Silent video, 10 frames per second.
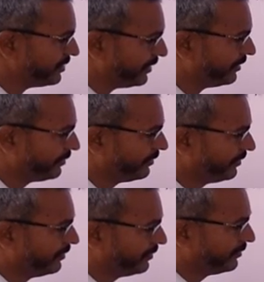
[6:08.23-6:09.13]
3
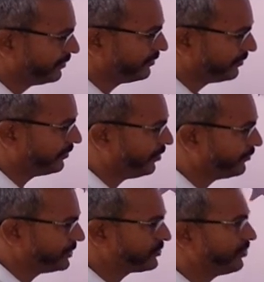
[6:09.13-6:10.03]

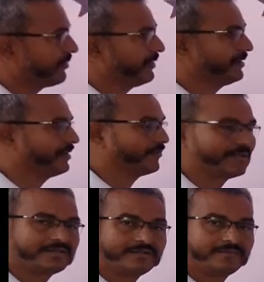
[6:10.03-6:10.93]
of this quadratic
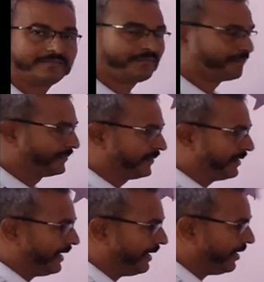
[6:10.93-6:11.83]
equation,
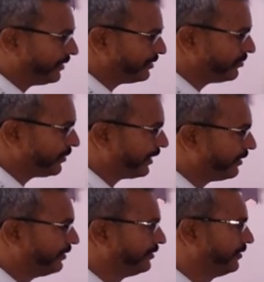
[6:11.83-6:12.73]
and another
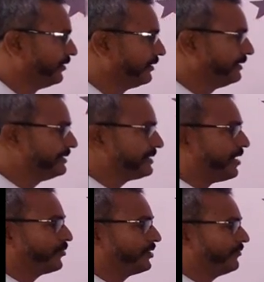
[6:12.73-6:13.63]
bracket, this
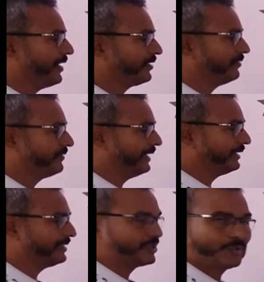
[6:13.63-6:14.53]
outer factor,
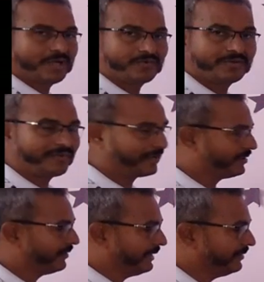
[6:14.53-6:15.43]
take this outer
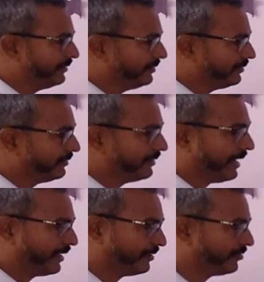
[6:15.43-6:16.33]
factor in the
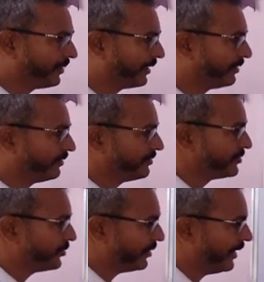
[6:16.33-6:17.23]
another bracket.
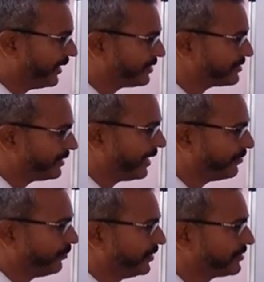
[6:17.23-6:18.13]
So x
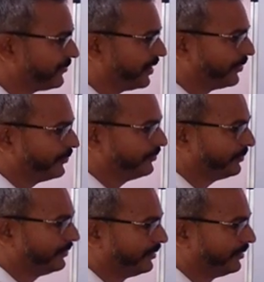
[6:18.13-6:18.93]
and plus 5